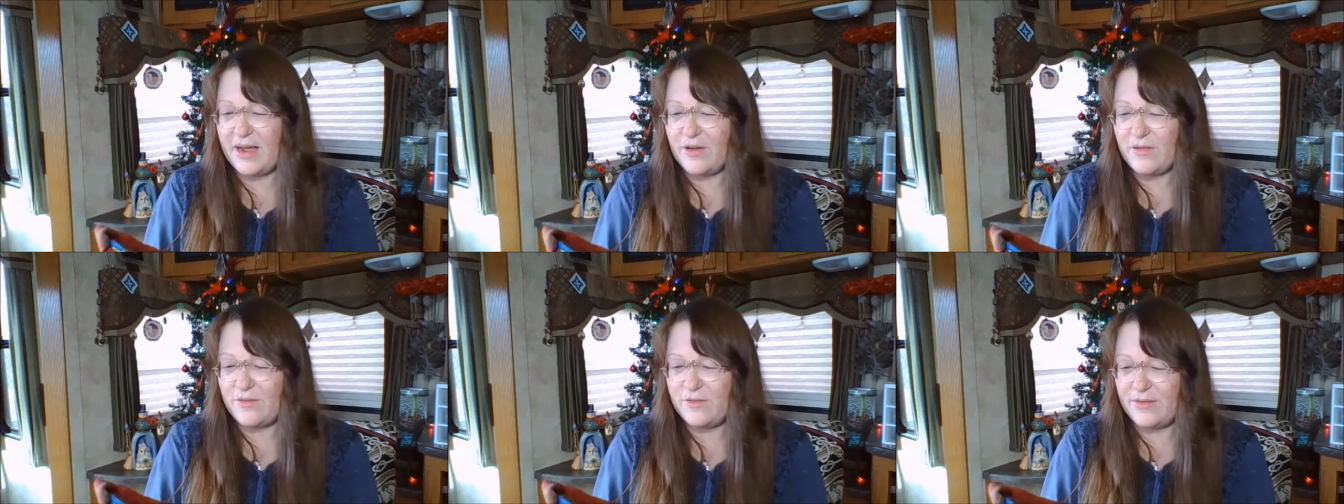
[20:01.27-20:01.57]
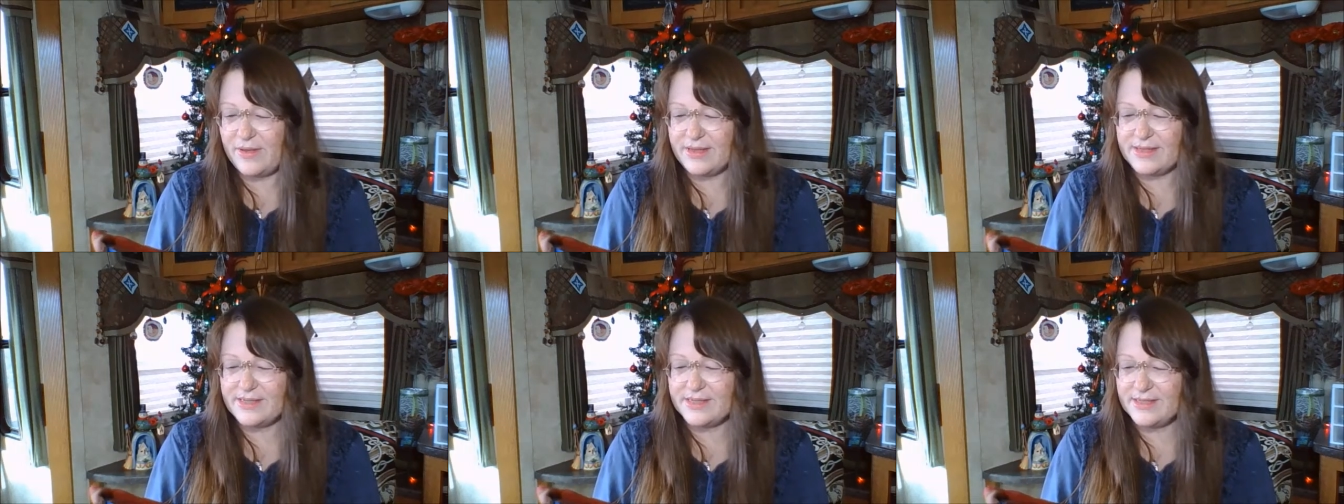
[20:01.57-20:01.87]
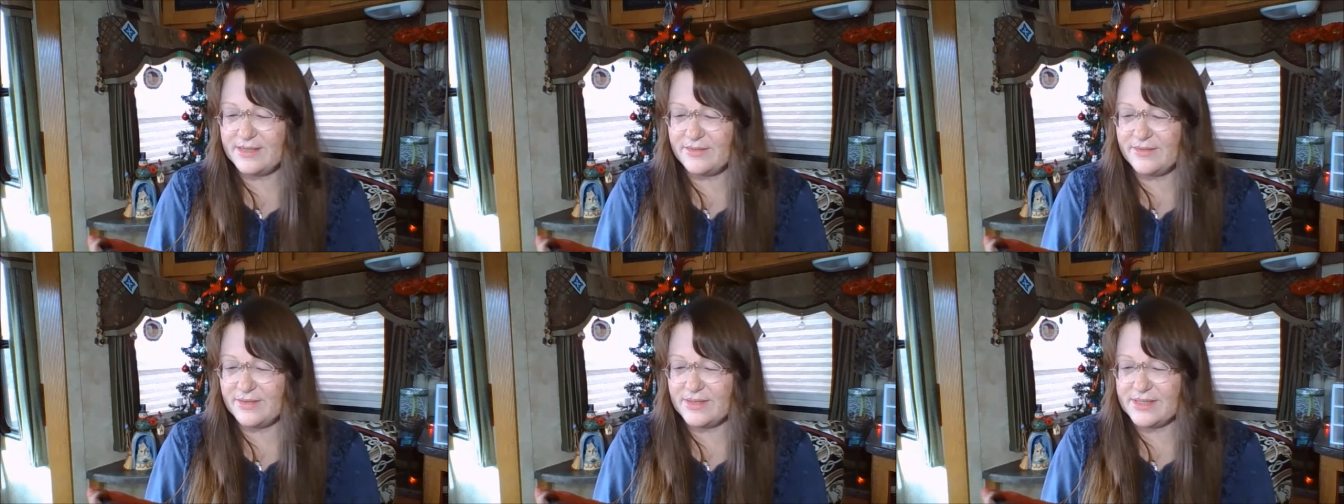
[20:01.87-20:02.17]
how
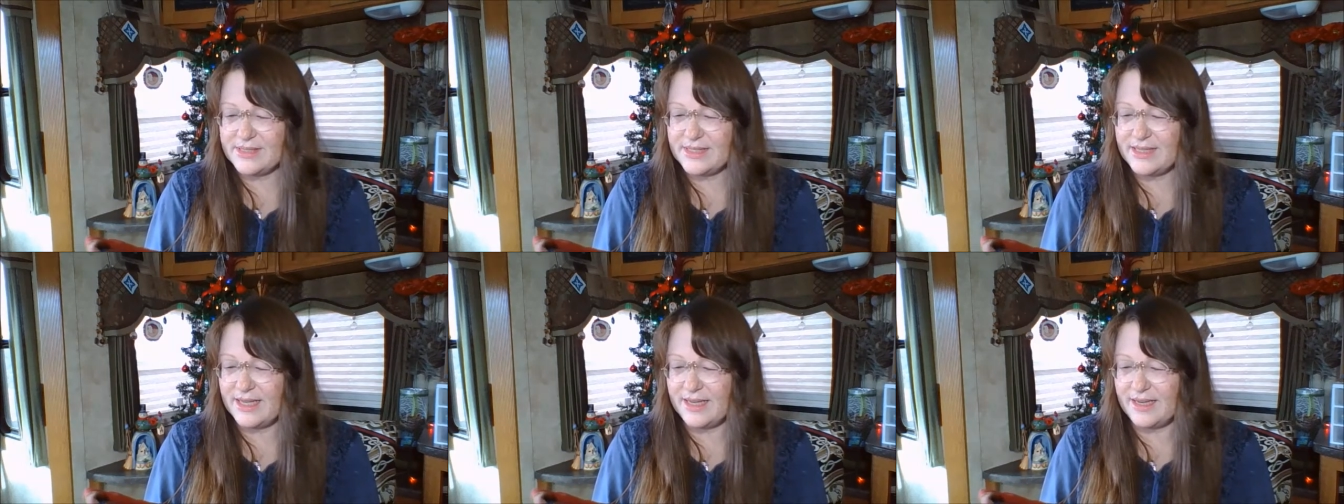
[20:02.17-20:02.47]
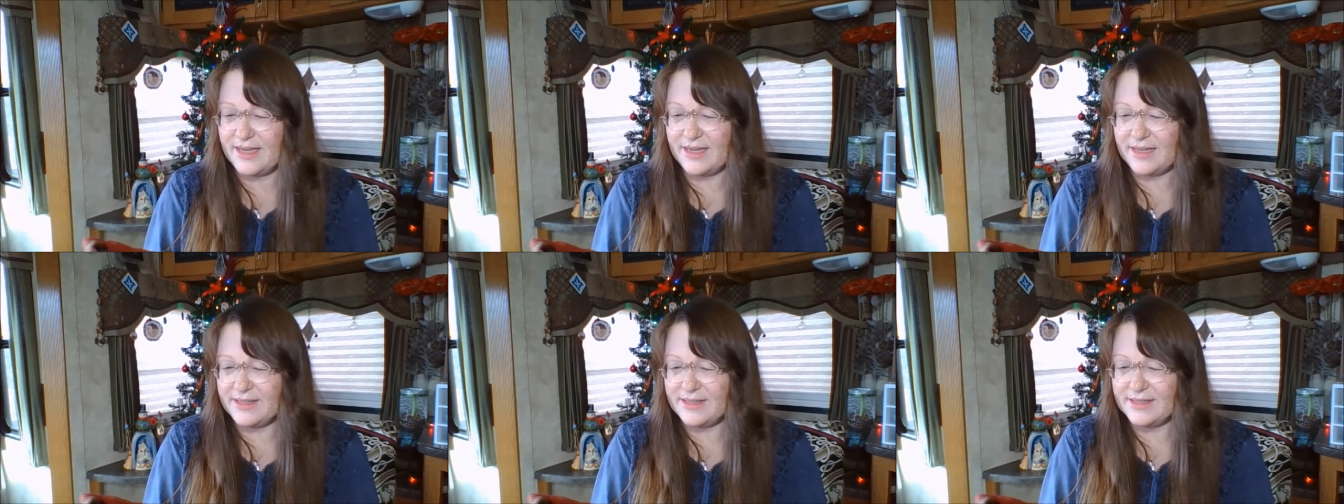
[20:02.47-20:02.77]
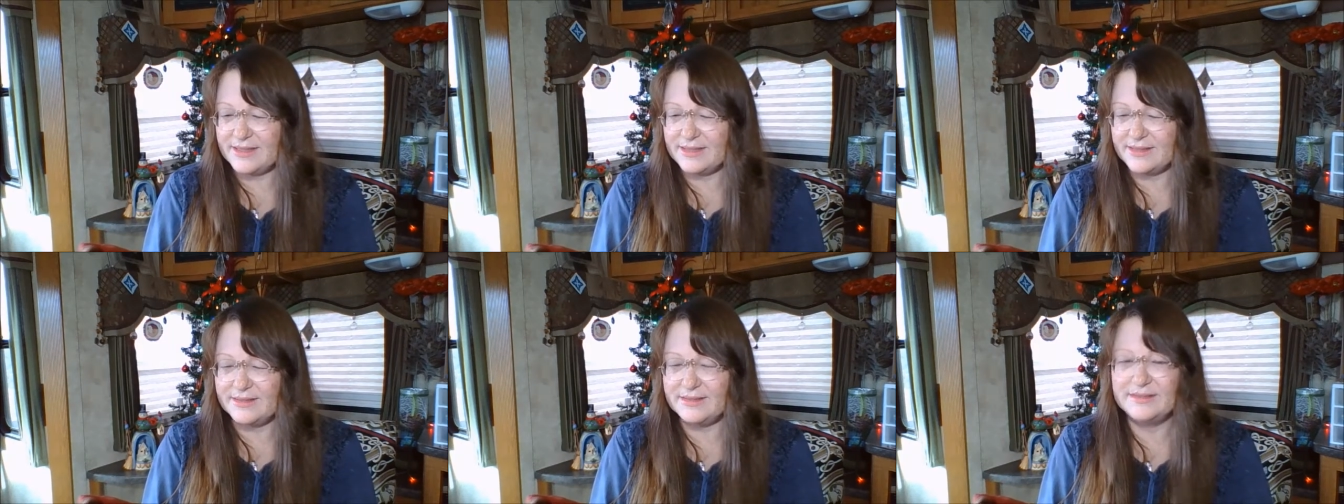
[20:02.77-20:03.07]
festive is that?
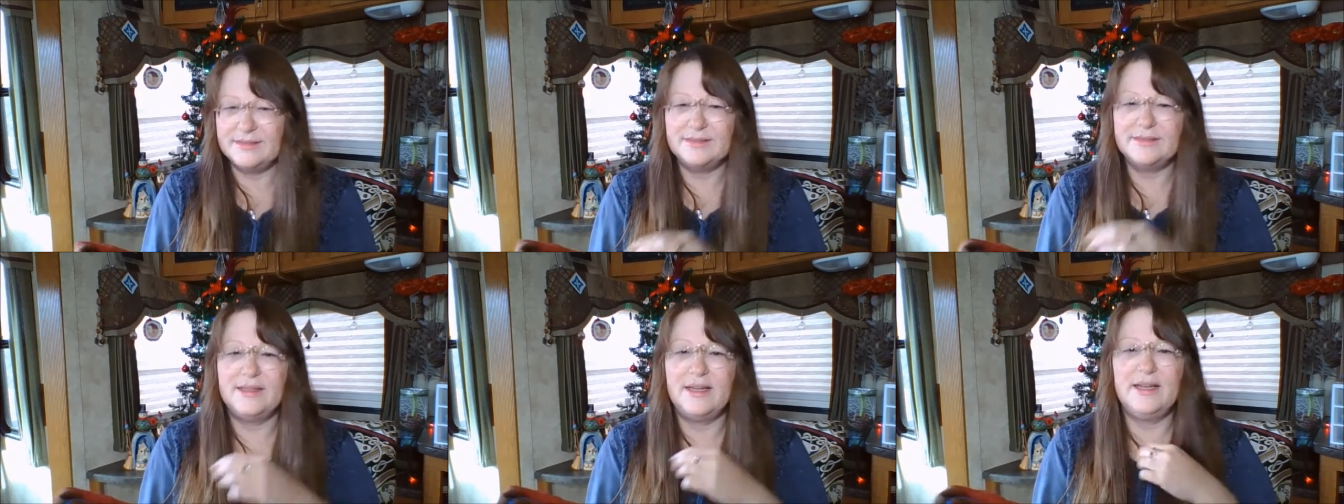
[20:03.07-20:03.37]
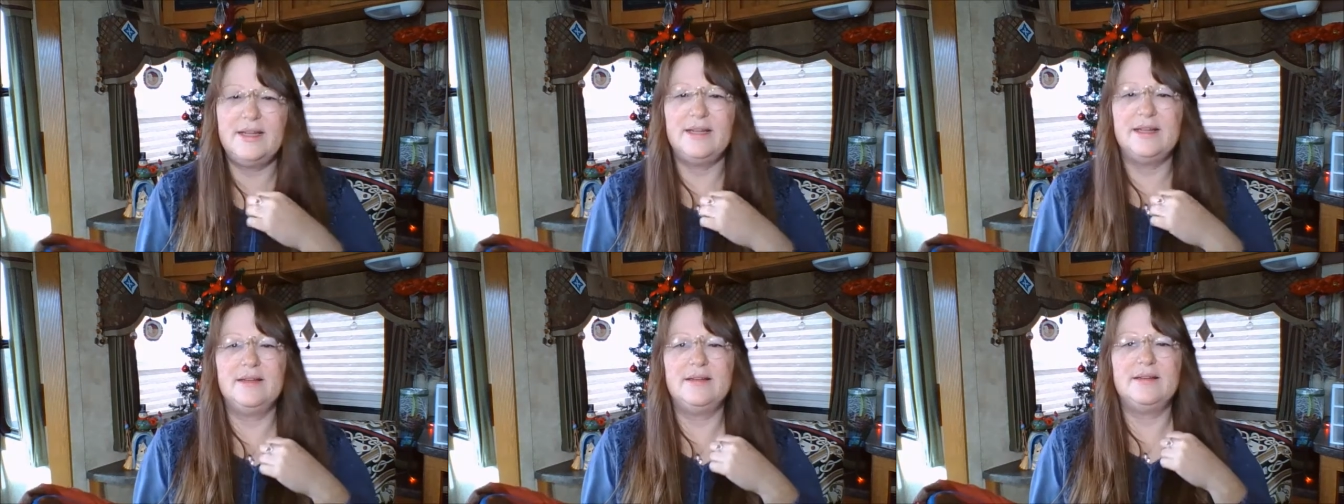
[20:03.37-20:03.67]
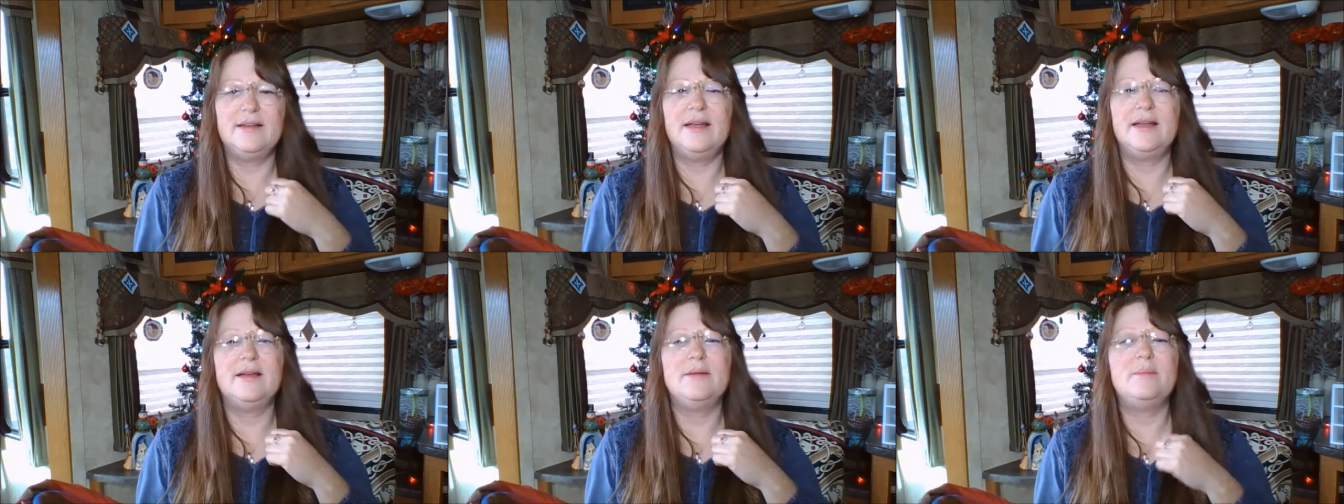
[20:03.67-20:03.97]

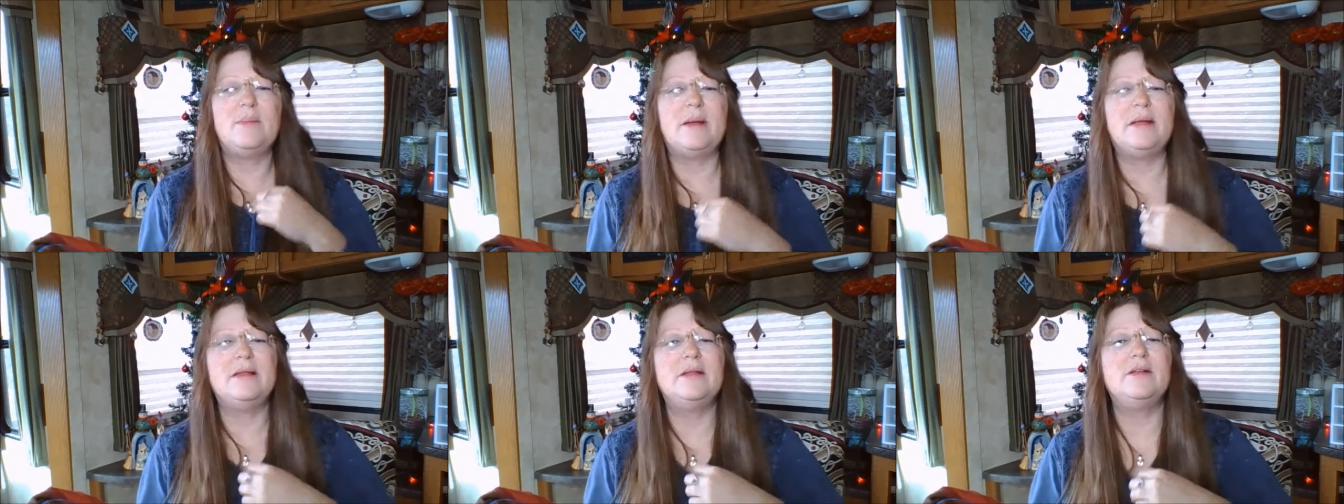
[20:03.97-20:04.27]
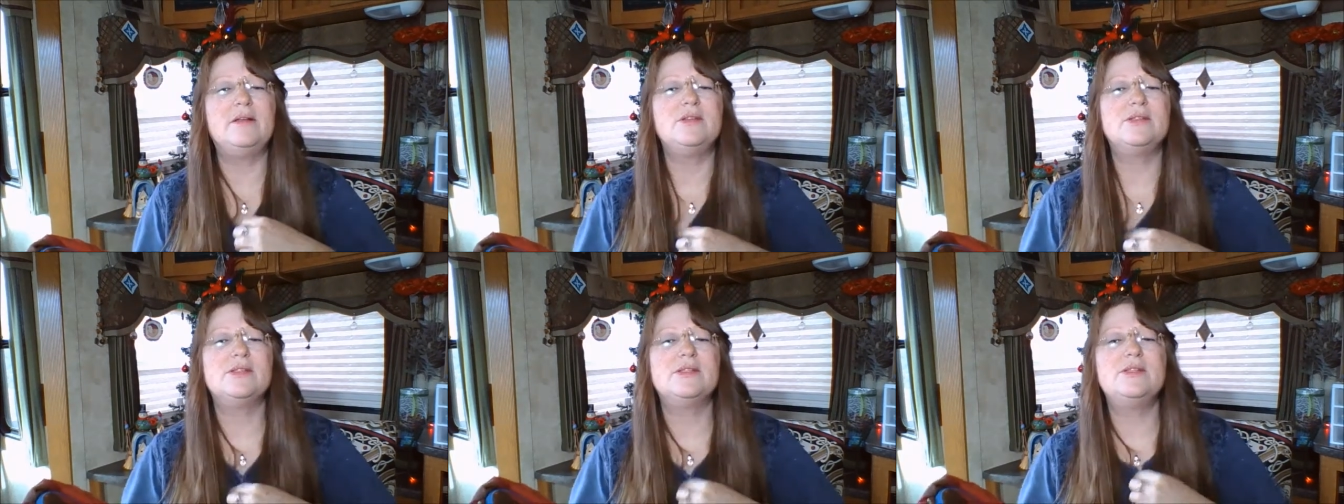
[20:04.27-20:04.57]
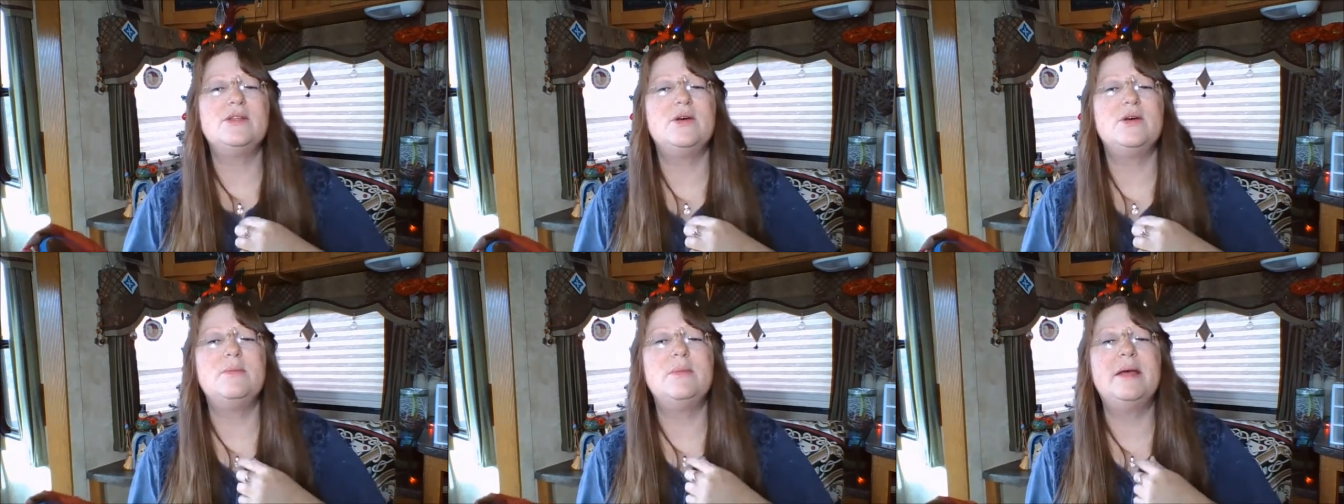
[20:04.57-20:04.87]
And my little
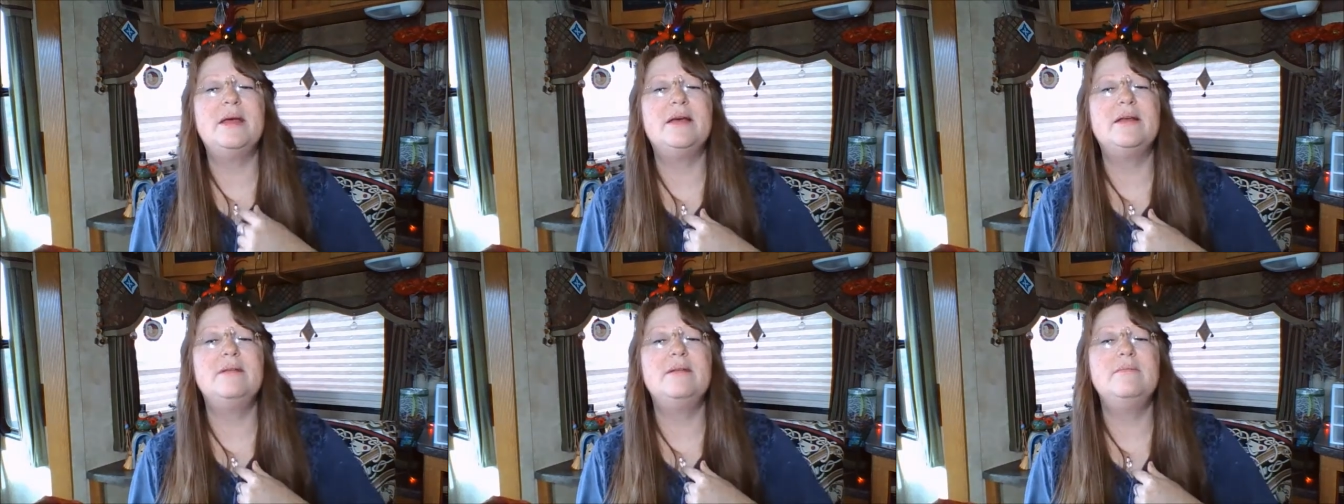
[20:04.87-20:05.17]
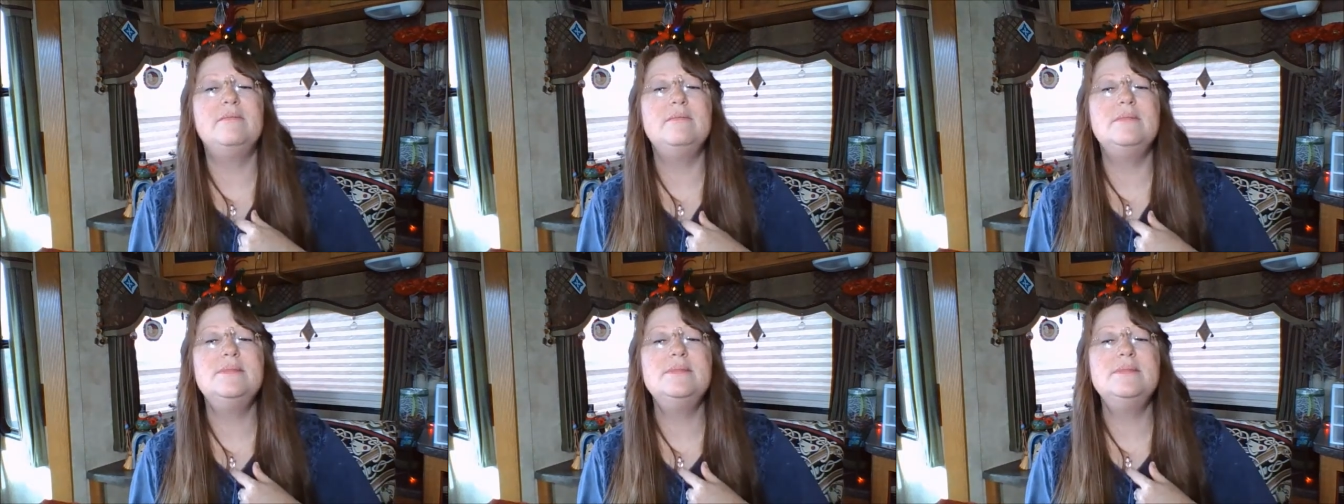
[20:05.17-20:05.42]
snowman.